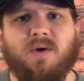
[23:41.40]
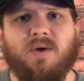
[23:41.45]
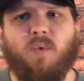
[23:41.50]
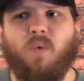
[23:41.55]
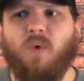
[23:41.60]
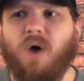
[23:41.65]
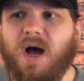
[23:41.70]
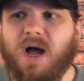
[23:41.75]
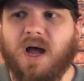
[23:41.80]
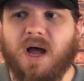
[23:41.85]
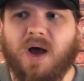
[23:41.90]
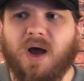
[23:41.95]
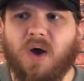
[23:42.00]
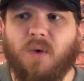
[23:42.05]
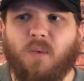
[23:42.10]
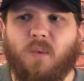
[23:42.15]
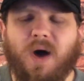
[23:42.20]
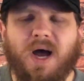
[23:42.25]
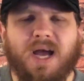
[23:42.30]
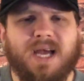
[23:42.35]

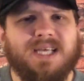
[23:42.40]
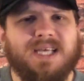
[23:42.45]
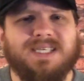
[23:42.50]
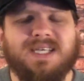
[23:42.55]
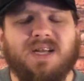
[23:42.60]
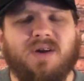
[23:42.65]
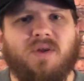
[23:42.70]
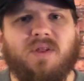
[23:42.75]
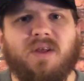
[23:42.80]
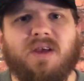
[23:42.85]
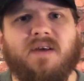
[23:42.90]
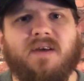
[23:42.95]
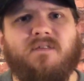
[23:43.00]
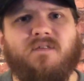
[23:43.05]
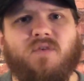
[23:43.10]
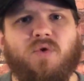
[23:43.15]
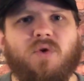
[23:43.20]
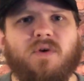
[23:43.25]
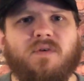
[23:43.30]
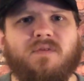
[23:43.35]
Why is it only a
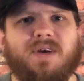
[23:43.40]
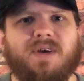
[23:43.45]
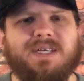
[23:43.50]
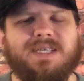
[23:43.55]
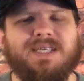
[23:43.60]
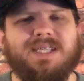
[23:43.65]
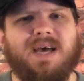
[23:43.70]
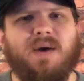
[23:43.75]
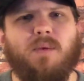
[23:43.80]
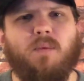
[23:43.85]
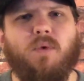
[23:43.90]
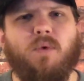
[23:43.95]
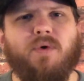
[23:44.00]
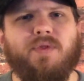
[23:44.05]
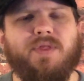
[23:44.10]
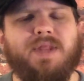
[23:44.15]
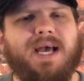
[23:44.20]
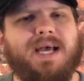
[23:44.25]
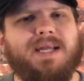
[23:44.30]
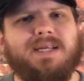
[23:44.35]
few of us that
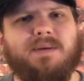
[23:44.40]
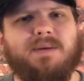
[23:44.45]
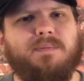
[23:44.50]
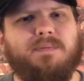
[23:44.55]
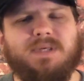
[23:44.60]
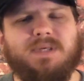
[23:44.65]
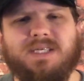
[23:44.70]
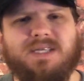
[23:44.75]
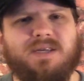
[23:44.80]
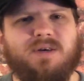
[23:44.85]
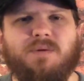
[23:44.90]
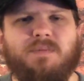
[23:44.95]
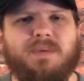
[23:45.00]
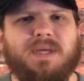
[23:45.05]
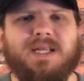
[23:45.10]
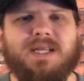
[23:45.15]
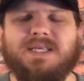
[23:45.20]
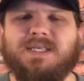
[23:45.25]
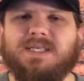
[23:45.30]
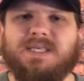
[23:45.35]
want that to still
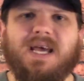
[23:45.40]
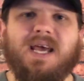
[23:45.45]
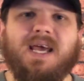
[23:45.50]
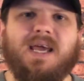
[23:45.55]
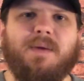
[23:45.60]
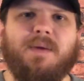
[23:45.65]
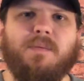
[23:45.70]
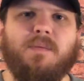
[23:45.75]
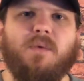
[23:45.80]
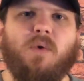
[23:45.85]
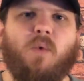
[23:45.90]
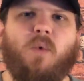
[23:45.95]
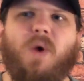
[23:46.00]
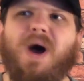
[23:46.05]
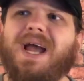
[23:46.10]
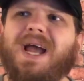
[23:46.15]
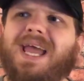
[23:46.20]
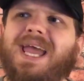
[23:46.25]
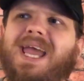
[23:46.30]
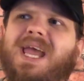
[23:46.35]
be the same?
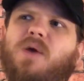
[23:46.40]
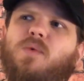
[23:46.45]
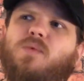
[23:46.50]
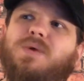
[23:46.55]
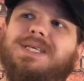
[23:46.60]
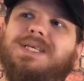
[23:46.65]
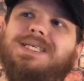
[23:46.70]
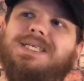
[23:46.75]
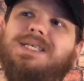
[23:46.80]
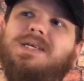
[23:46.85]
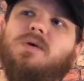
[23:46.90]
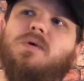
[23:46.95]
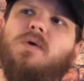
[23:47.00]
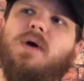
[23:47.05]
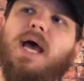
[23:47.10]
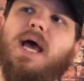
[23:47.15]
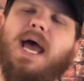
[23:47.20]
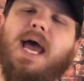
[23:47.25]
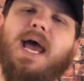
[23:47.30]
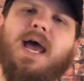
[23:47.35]
Why can't we still
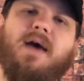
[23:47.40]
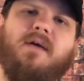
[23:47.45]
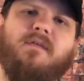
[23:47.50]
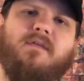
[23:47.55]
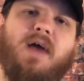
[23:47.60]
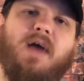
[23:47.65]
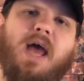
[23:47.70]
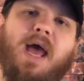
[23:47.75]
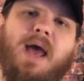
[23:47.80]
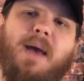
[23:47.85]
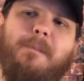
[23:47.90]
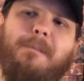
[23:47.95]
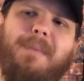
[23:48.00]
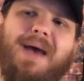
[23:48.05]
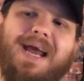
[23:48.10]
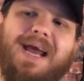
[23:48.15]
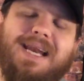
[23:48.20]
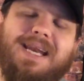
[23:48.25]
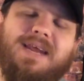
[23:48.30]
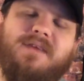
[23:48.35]
have
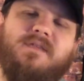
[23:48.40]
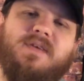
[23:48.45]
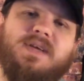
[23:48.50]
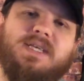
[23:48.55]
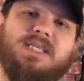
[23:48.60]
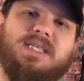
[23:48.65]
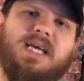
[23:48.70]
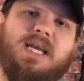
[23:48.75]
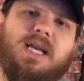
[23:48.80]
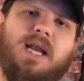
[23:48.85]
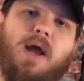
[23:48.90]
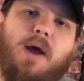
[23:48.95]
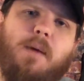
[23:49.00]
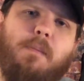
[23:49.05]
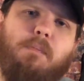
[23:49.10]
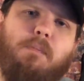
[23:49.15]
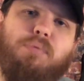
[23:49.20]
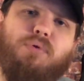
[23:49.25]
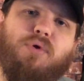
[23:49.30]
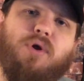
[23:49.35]
magnificent,
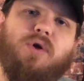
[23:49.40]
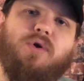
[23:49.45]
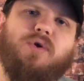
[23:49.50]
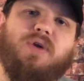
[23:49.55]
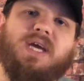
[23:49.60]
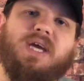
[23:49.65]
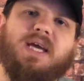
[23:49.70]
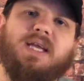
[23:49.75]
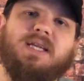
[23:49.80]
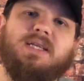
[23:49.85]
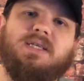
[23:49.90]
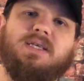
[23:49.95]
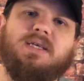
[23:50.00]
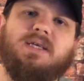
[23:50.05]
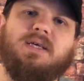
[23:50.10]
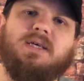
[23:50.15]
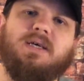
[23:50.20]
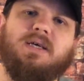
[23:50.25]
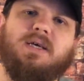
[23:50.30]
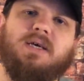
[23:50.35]

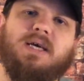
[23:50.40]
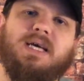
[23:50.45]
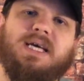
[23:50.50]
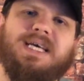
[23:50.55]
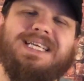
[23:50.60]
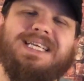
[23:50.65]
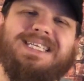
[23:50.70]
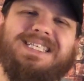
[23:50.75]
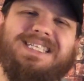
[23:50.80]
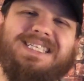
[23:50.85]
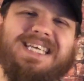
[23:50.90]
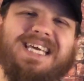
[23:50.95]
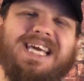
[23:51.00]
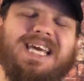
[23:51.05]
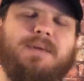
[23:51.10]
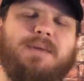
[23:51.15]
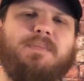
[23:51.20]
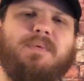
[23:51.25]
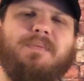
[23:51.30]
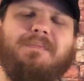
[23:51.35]
brilliant,
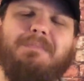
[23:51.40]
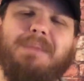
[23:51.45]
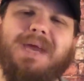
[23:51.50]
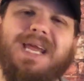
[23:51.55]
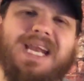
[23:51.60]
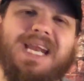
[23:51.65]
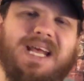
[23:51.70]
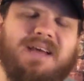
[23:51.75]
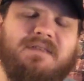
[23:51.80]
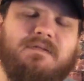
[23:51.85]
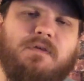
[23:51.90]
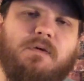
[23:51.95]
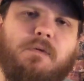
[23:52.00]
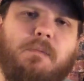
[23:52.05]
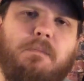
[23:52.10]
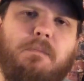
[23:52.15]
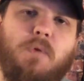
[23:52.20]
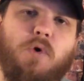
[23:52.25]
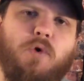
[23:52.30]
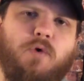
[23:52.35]
deep, meaningful
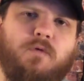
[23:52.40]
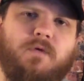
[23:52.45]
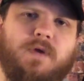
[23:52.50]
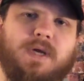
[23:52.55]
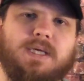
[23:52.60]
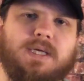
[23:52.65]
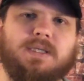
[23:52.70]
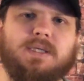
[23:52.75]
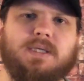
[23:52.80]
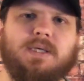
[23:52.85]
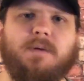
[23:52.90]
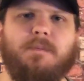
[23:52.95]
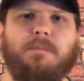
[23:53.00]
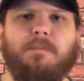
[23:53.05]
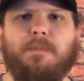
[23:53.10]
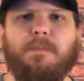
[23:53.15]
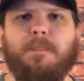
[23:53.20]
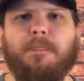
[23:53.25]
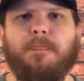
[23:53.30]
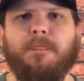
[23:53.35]
movies
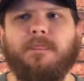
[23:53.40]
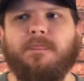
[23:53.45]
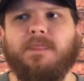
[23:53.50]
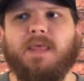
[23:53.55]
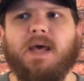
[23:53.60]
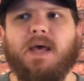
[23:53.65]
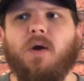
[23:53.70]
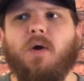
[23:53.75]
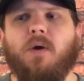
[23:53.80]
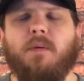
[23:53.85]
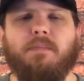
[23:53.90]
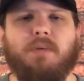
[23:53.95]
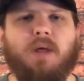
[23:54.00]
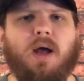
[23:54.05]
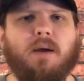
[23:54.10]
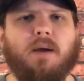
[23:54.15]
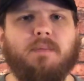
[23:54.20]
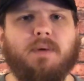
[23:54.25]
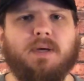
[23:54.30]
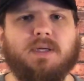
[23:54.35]
that are
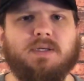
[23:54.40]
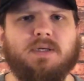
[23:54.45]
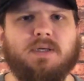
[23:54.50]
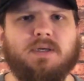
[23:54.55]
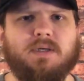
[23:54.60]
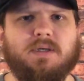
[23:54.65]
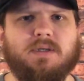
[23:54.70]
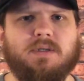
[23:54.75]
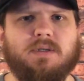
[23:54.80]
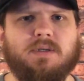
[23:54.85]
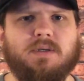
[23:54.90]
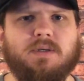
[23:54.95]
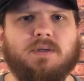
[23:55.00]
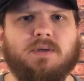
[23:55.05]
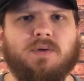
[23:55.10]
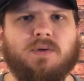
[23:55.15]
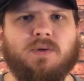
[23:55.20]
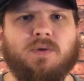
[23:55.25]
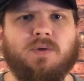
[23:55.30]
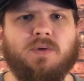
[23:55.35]
blockbusters?
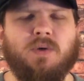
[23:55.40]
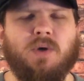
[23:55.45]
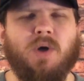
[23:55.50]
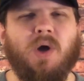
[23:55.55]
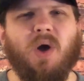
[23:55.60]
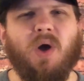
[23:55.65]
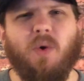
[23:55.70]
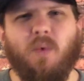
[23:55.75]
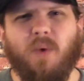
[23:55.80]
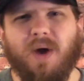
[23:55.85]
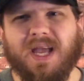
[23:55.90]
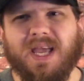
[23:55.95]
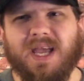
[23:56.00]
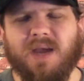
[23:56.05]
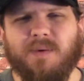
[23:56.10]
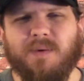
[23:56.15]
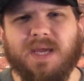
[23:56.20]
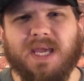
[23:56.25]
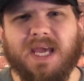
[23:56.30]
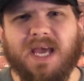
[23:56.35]
Why
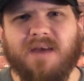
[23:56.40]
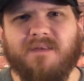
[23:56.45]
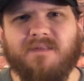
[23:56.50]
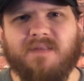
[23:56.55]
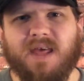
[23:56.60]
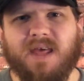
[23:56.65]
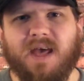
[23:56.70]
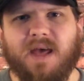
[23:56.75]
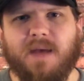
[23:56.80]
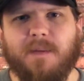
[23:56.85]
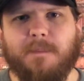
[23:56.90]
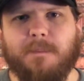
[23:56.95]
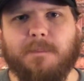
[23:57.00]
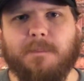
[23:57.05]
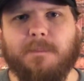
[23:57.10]
can't we have that?